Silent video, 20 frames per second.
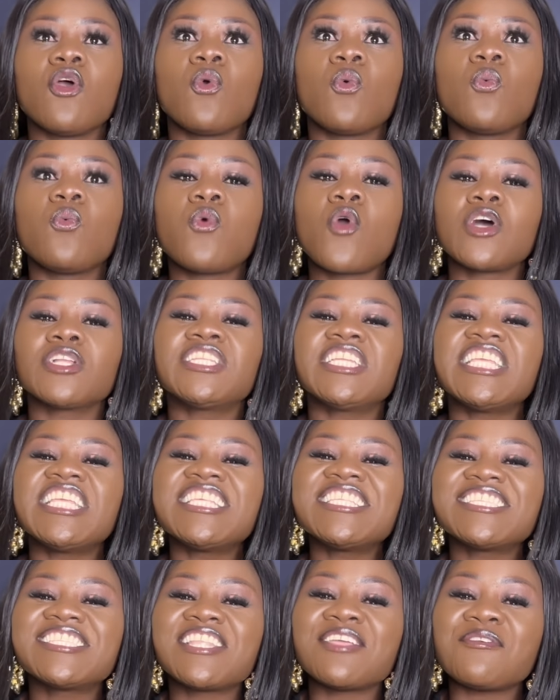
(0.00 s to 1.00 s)
what
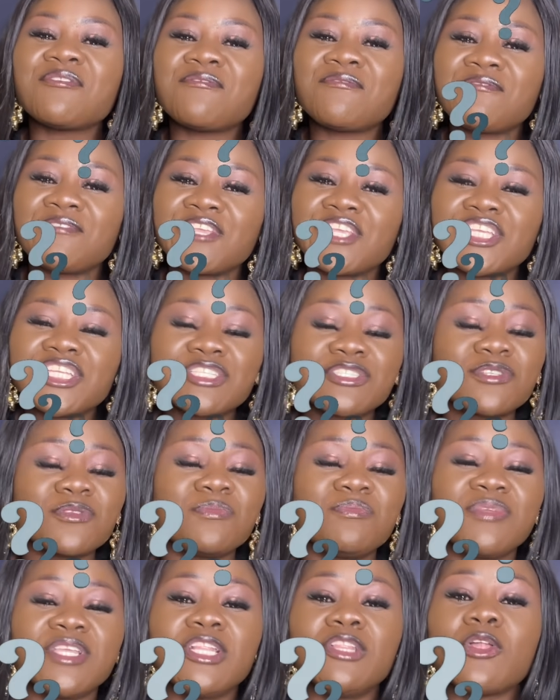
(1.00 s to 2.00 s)
is the fee to
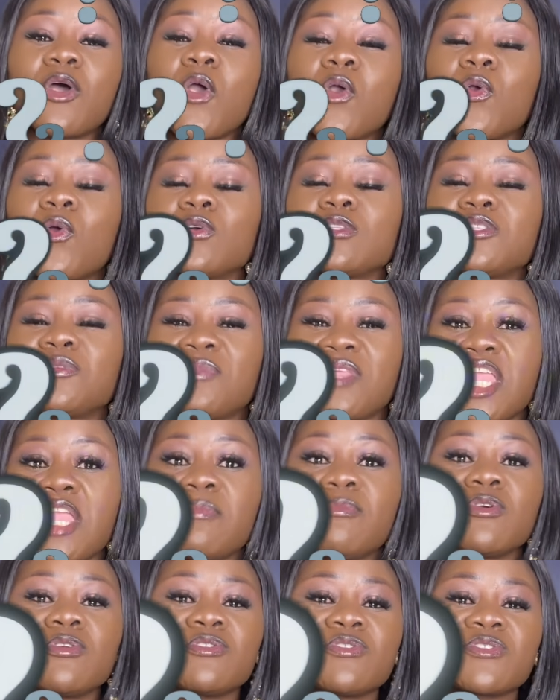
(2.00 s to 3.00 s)
belong or to be
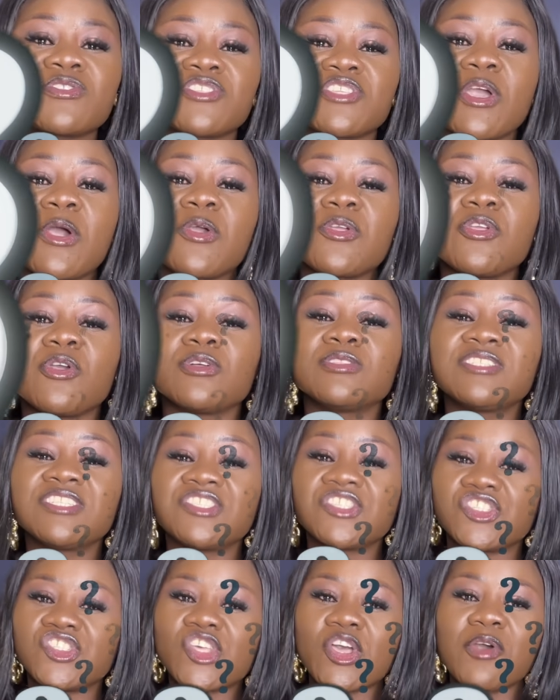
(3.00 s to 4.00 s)
able to sell your
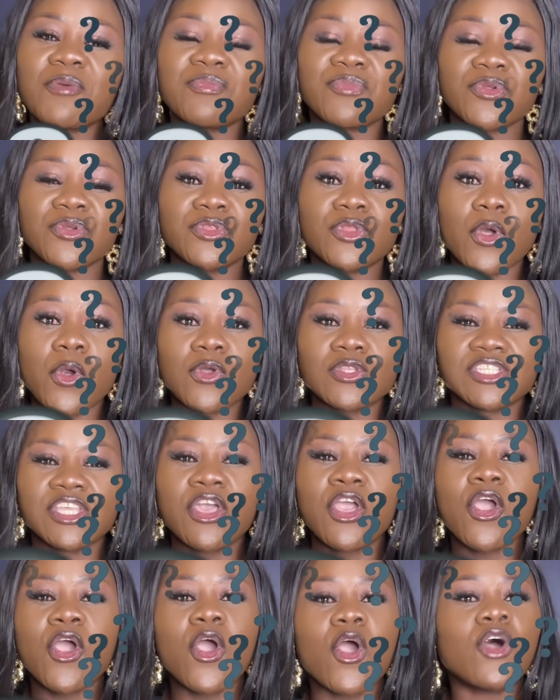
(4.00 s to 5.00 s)
digital product
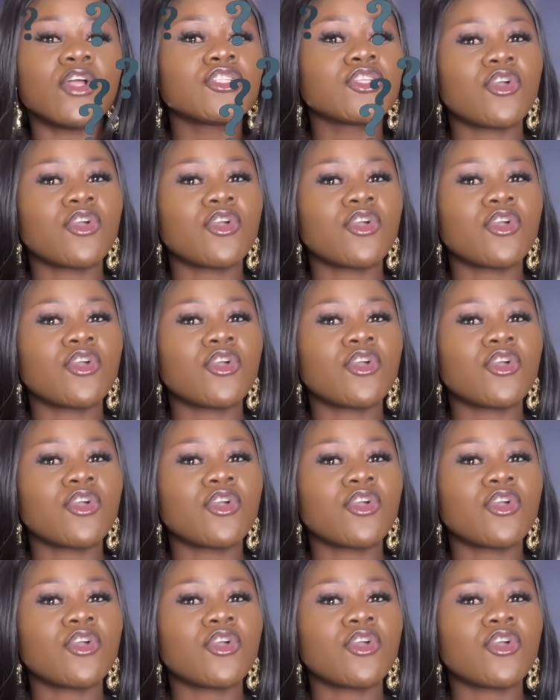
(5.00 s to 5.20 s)
on